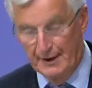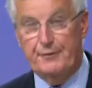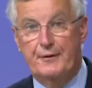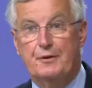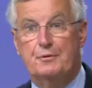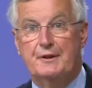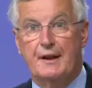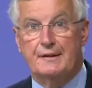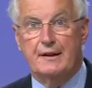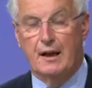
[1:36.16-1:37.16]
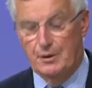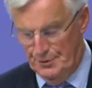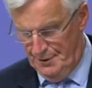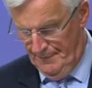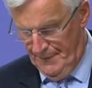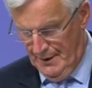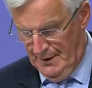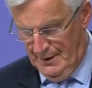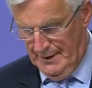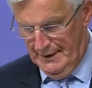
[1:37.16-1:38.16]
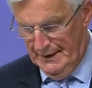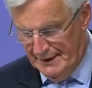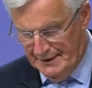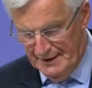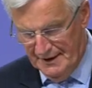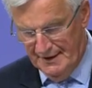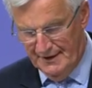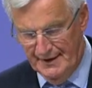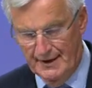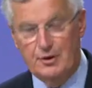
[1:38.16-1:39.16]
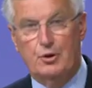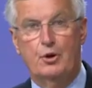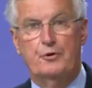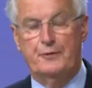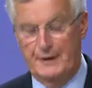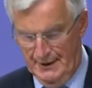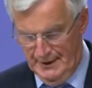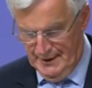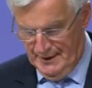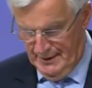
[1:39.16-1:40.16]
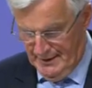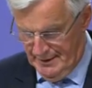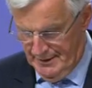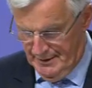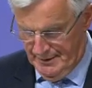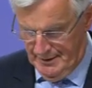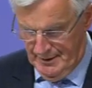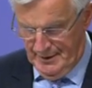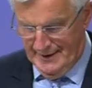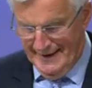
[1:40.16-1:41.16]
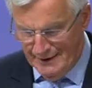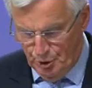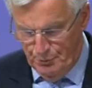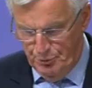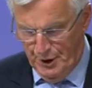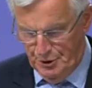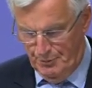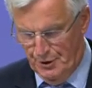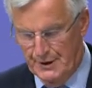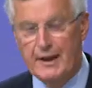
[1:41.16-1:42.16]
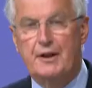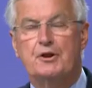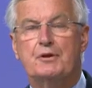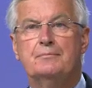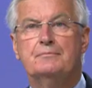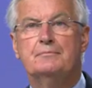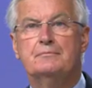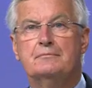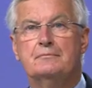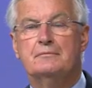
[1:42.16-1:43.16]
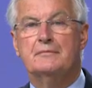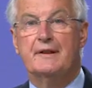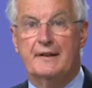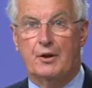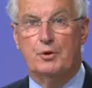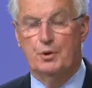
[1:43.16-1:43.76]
And as I've said at the last round, for that to be possible, we needed to get rid of four